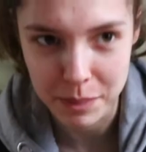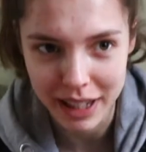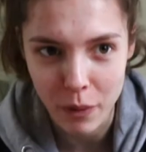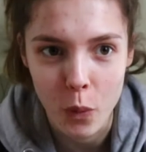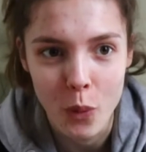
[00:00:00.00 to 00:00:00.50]
be
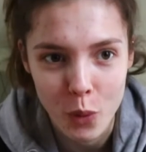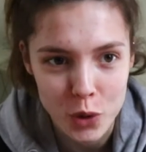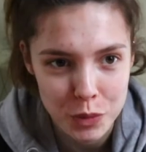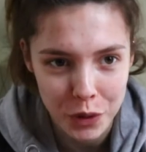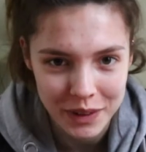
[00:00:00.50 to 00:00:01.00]
like a warm
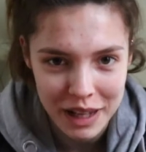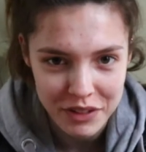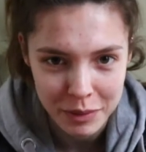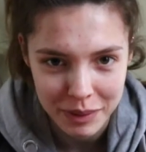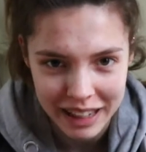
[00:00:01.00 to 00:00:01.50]
water bottle left
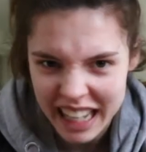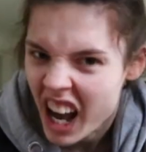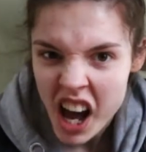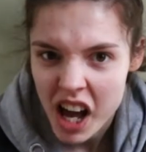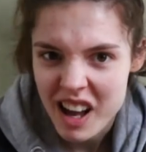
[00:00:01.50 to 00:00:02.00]
and be like,
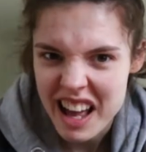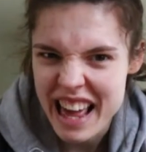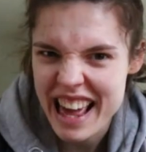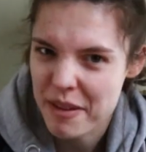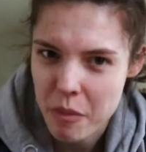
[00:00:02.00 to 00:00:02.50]

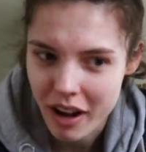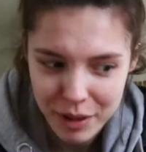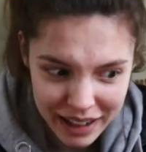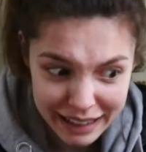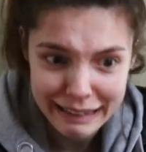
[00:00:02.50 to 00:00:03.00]

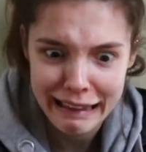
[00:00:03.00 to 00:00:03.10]
Emma.